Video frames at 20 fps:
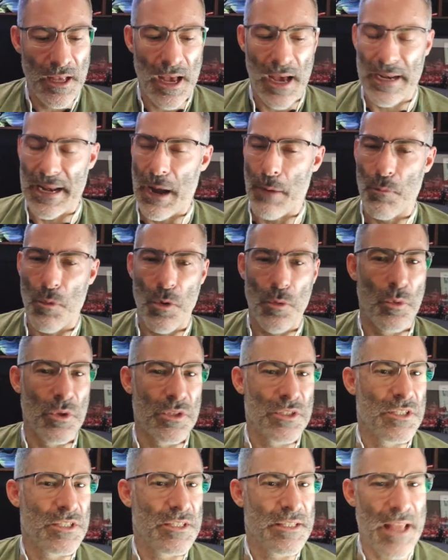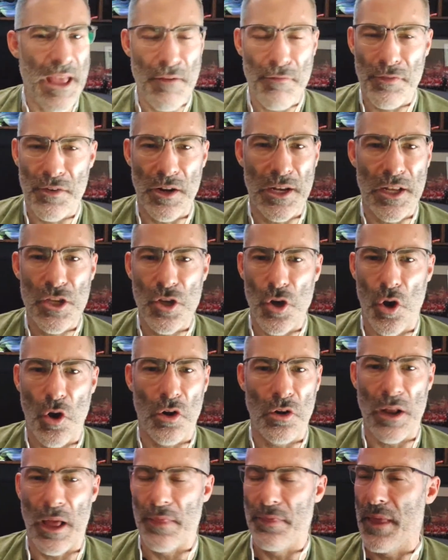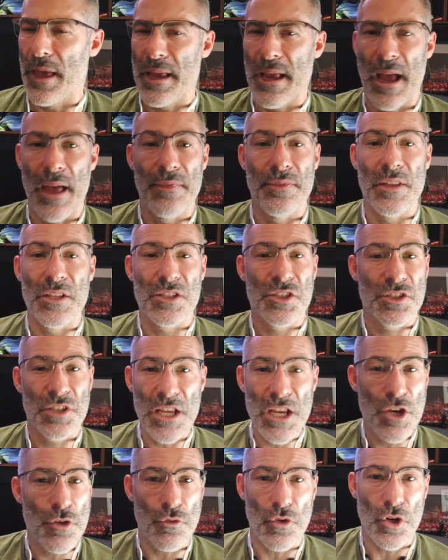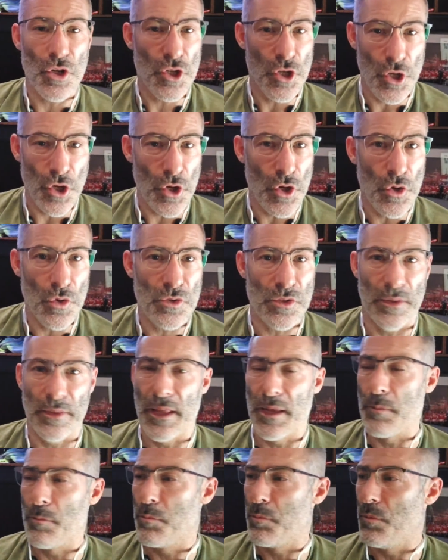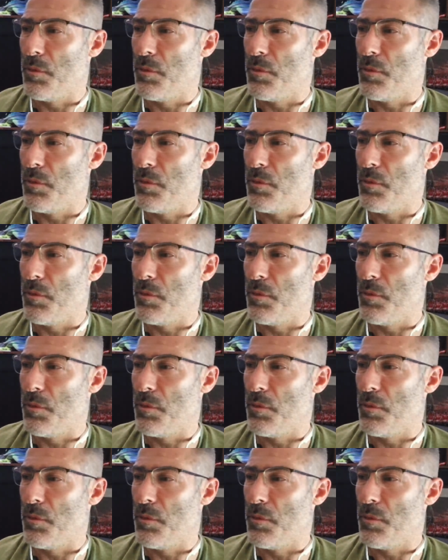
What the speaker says: and Amarin was definitely gone, and they had this secret news, and they,